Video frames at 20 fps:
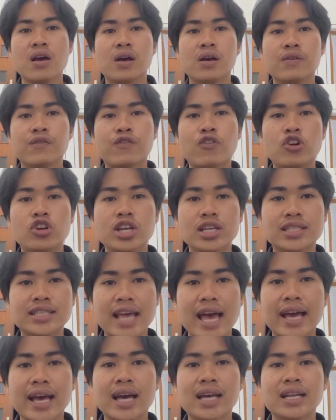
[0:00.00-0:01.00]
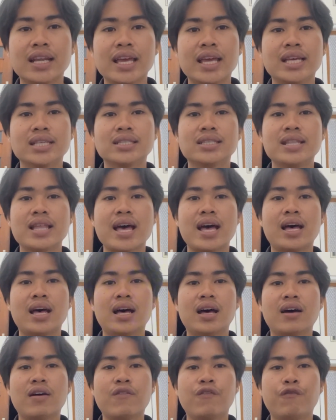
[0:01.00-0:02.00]
for the second is
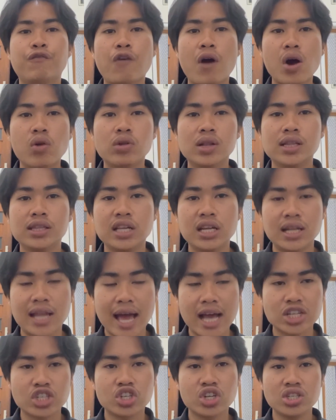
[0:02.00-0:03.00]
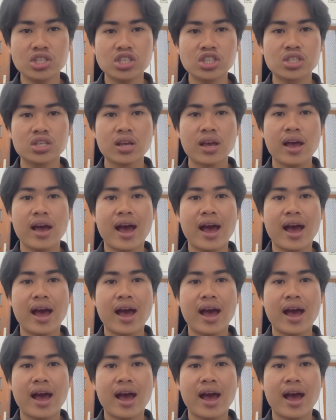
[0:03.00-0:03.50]
the vowel deletions,